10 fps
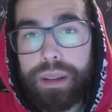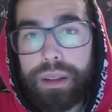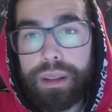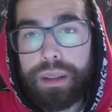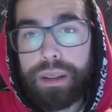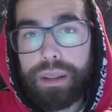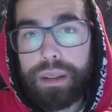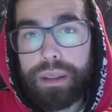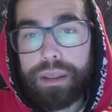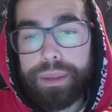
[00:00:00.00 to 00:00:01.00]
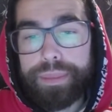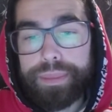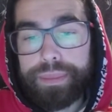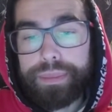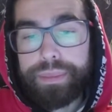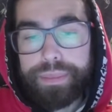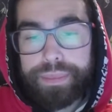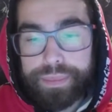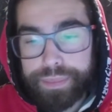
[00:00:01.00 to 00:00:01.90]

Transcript: Nobody speaks.